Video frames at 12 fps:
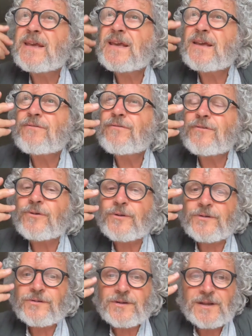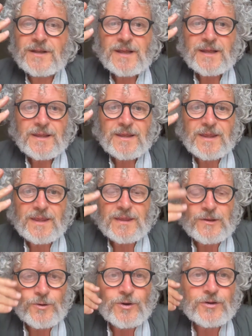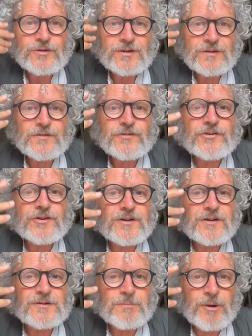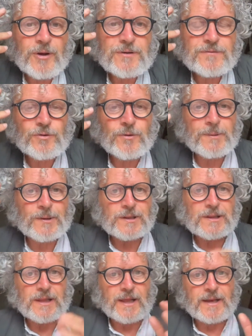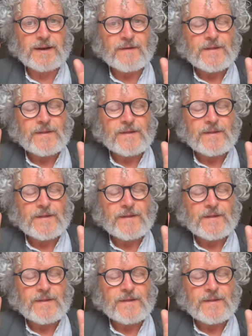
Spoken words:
influence you can consider as part of your milk line.